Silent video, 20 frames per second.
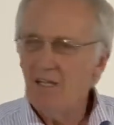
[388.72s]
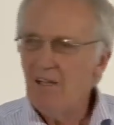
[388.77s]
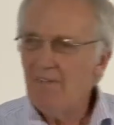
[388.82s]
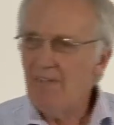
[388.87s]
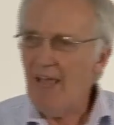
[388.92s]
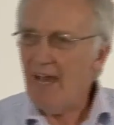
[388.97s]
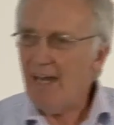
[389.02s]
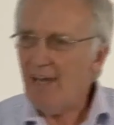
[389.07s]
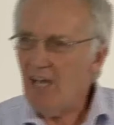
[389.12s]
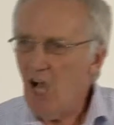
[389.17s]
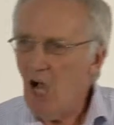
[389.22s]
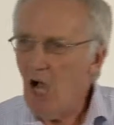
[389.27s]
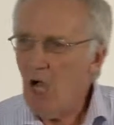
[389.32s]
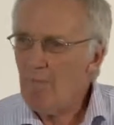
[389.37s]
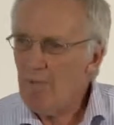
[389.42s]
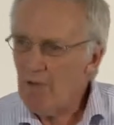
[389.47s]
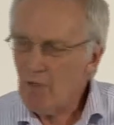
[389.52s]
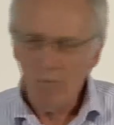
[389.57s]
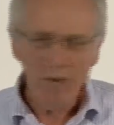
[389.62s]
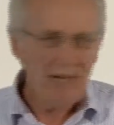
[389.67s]
That
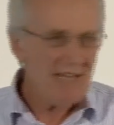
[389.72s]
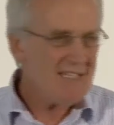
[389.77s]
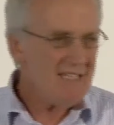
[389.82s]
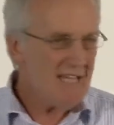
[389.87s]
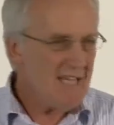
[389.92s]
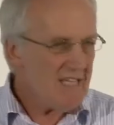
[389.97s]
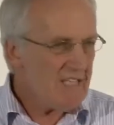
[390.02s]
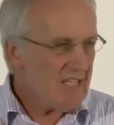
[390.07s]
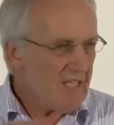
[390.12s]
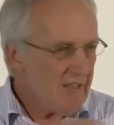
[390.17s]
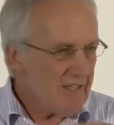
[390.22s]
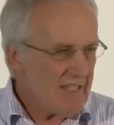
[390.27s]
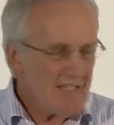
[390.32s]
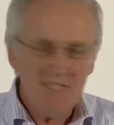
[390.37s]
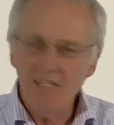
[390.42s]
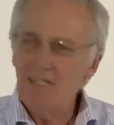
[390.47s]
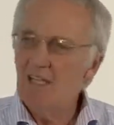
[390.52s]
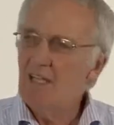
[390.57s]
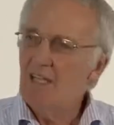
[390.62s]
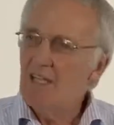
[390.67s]
carbon went into the
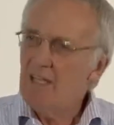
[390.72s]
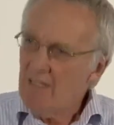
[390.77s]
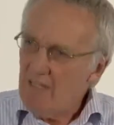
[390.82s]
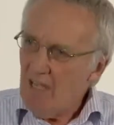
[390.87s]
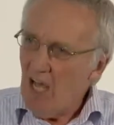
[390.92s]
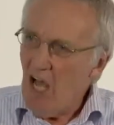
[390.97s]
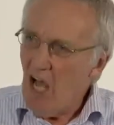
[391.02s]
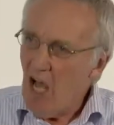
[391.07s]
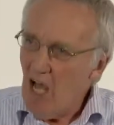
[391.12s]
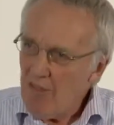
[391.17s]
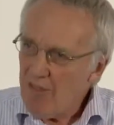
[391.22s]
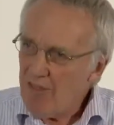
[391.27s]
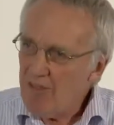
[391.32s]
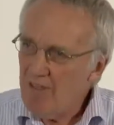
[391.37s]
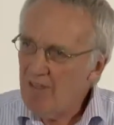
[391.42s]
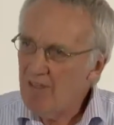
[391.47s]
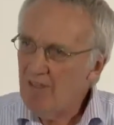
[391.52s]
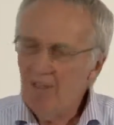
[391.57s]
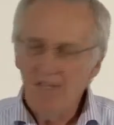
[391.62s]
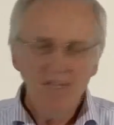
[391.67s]

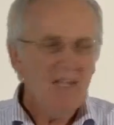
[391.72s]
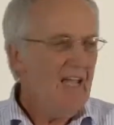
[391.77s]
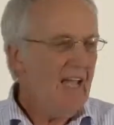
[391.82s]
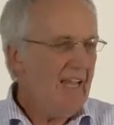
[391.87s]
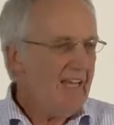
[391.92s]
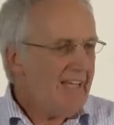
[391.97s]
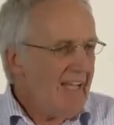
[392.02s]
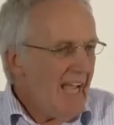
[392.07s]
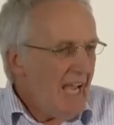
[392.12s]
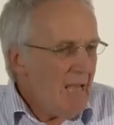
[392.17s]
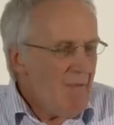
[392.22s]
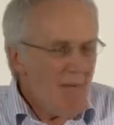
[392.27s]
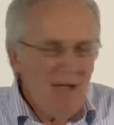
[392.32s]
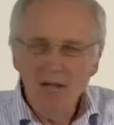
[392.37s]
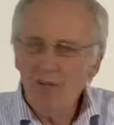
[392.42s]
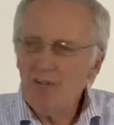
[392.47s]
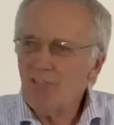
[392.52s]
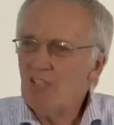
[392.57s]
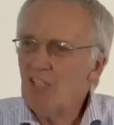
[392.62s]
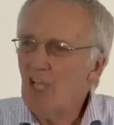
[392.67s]
Earth, it came
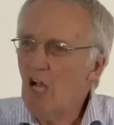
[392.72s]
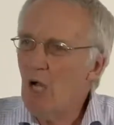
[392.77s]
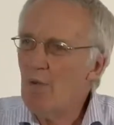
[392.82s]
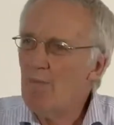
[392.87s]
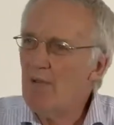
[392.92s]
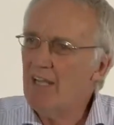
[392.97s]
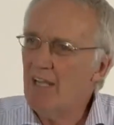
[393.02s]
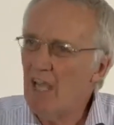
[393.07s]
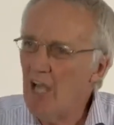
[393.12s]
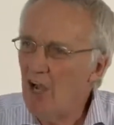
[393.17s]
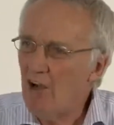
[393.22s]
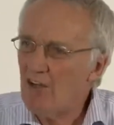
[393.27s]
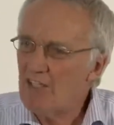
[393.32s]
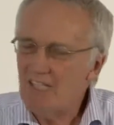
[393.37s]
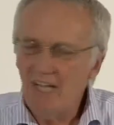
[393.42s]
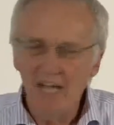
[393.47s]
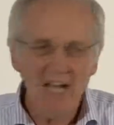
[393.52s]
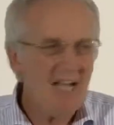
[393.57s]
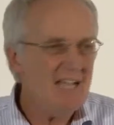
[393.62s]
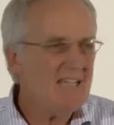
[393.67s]
out as carbon
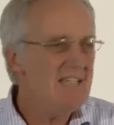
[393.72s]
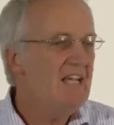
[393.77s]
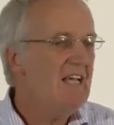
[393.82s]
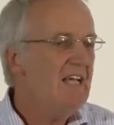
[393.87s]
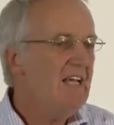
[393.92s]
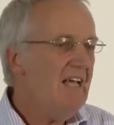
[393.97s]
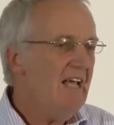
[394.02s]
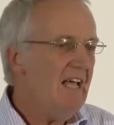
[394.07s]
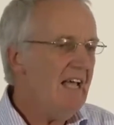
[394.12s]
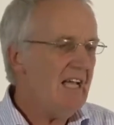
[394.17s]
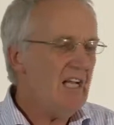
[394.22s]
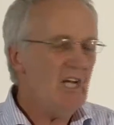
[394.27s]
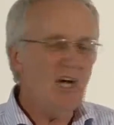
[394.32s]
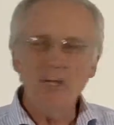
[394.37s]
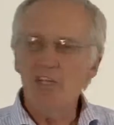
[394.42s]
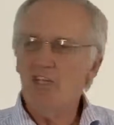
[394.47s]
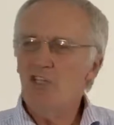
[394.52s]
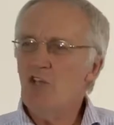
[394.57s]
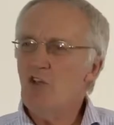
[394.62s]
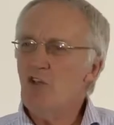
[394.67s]
dioxide, it
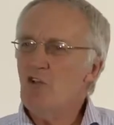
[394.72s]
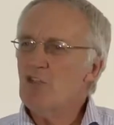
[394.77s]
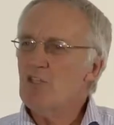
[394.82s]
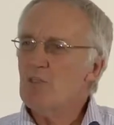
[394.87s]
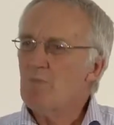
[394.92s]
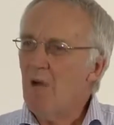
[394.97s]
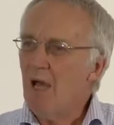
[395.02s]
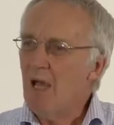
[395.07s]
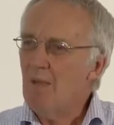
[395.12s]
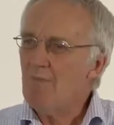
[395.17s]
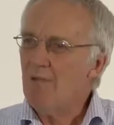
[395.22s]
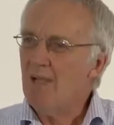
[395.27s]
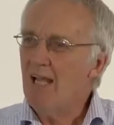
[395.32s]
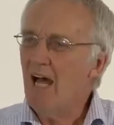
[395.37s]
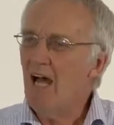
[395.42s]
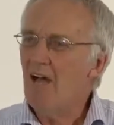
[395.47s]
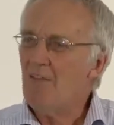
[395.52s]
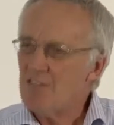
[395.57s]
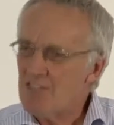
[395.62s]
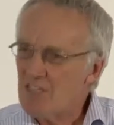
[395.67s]
got used by
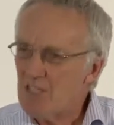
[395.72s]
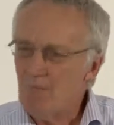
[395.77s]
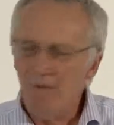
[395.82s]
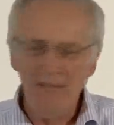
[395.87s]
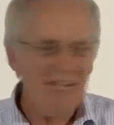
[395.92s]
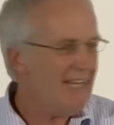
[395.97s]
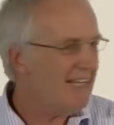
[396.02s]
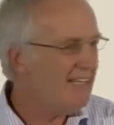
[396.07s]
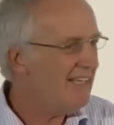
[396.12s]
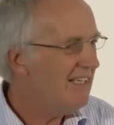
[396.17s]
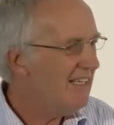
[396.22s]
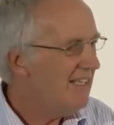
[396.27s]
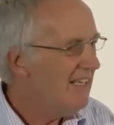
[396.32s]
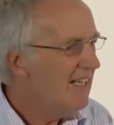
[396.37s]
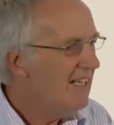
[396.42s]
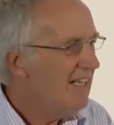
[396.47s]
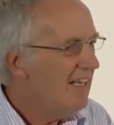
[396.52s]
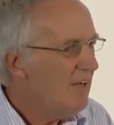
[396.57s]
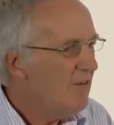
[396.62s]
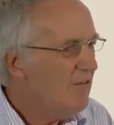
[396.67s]
plants to make
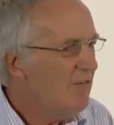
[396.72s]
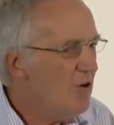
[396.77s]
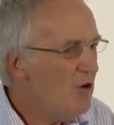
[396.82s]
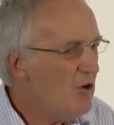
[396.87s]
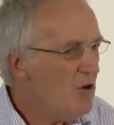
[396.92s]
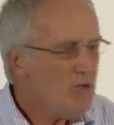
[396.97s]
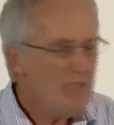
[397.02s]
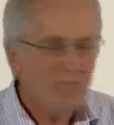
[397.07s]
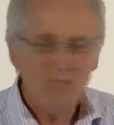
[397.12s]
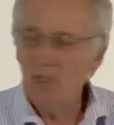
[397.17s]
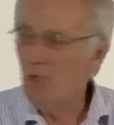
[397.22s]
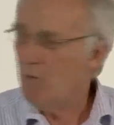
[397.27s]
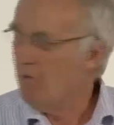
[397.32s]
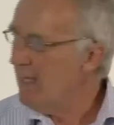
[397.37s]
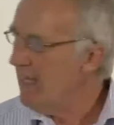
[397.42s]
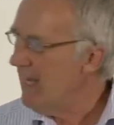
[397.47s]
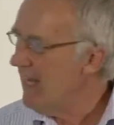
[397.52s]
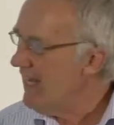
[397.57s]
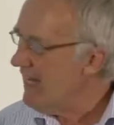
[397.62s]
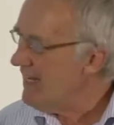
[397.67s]
food that
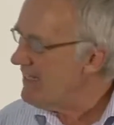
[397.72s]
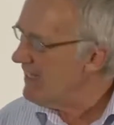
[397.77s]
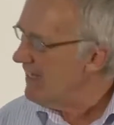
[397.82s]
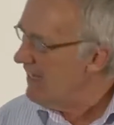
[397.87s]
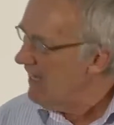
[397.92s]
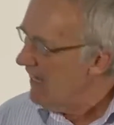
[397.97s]
we eat.